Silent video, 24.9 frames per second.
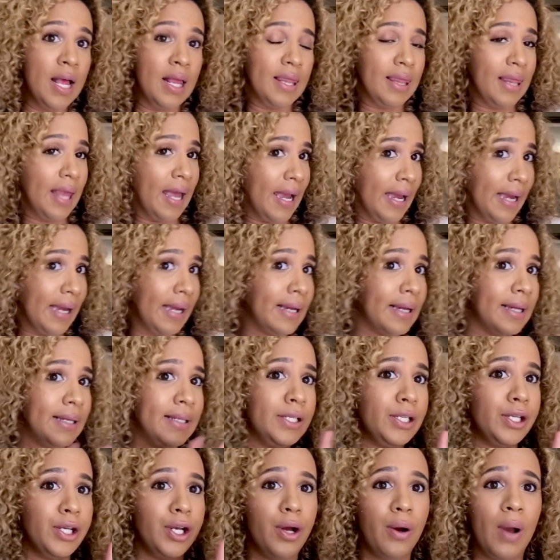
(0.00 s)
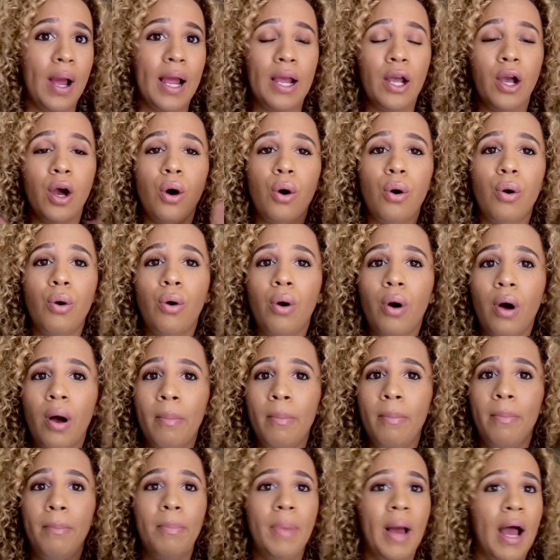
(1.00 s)
Like, you know, I go
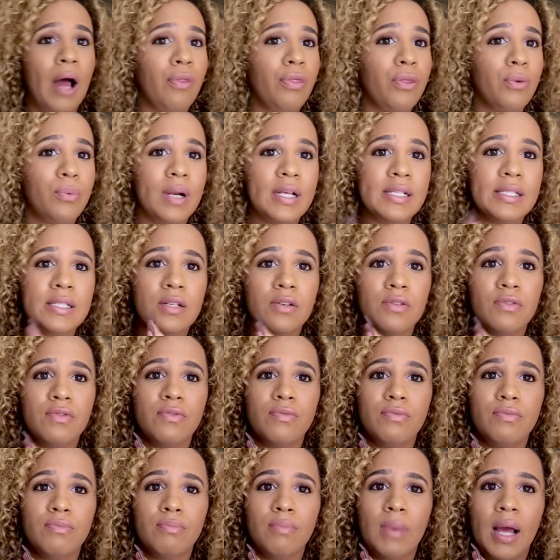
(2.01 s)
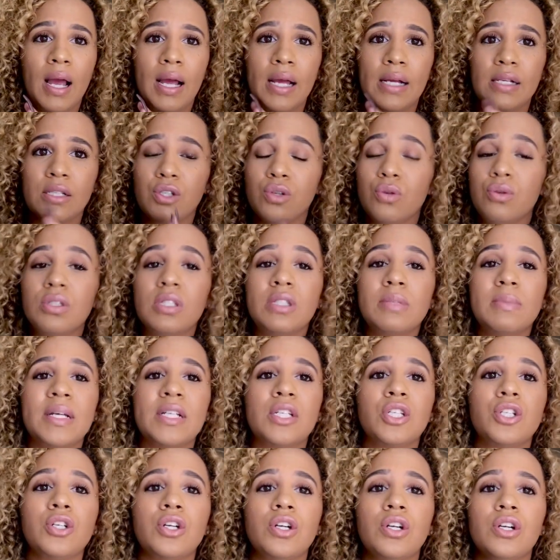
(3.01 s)
about the rest of my school
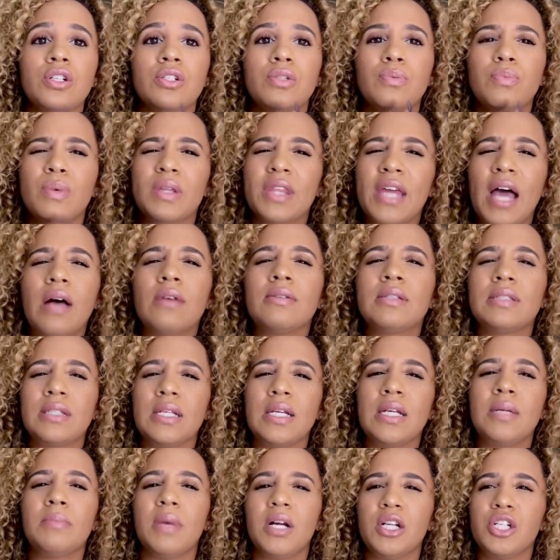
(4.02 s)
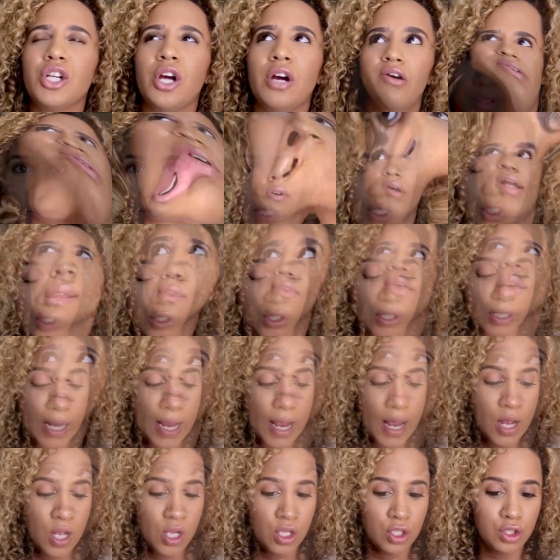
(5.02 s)
semesters without seeing much of her. I think I know.